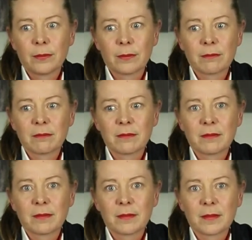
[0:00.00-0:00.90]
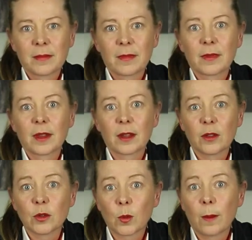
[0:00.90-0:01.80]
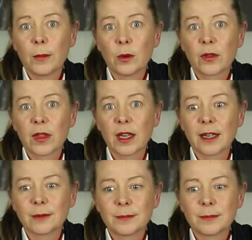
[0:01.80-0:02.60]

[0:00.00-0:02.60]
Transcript: And there's one more thing,